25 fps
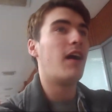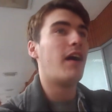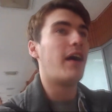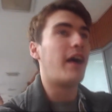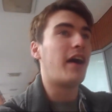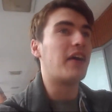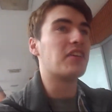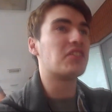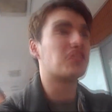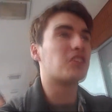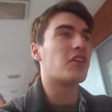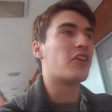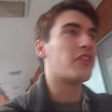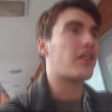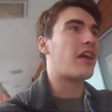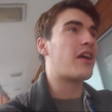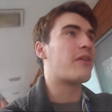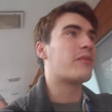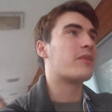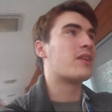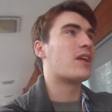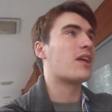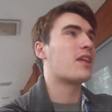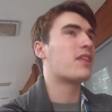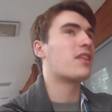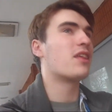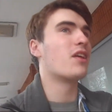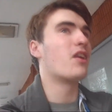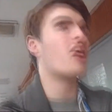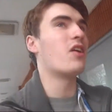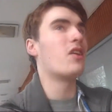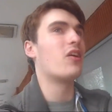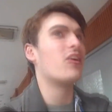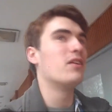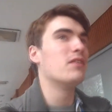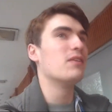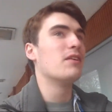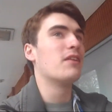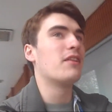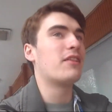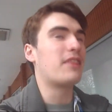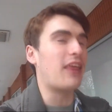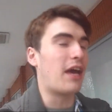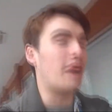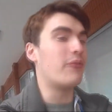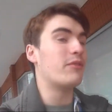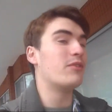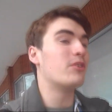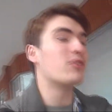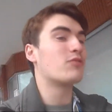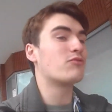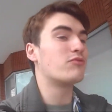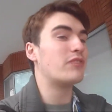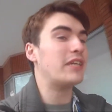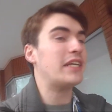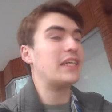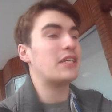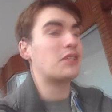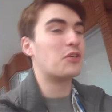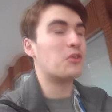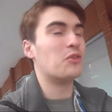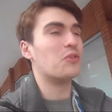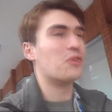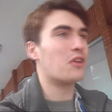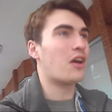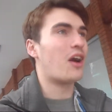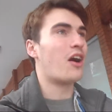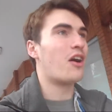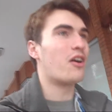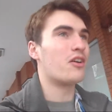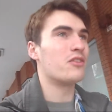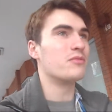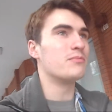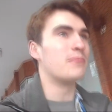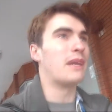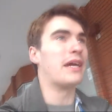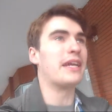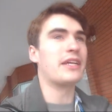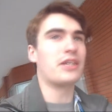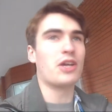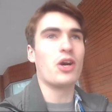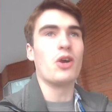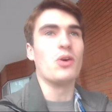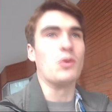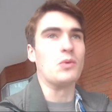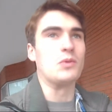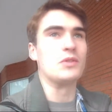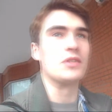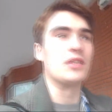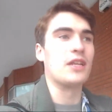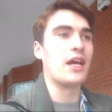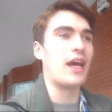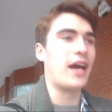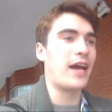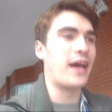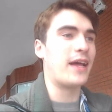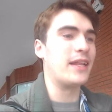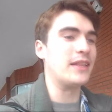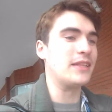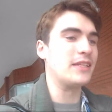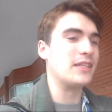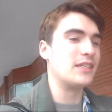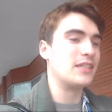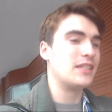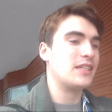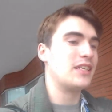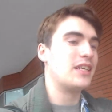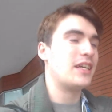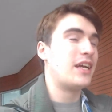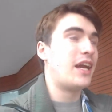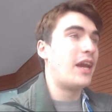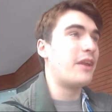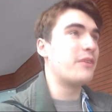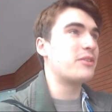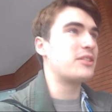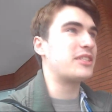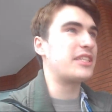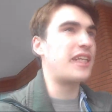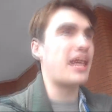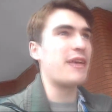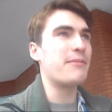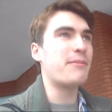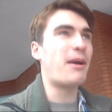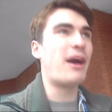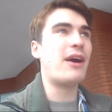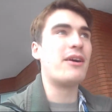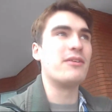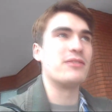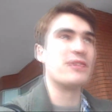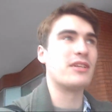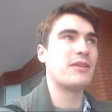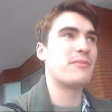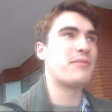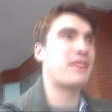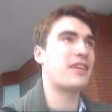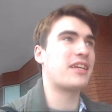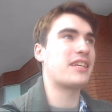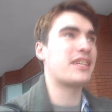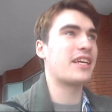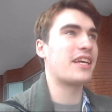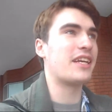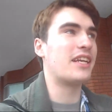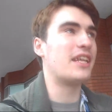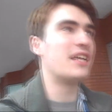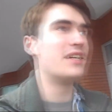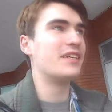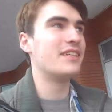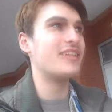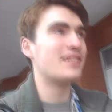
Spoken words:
I saw that one, I thought, that would look really cool on my coat. And it was £10, and I'm thinking,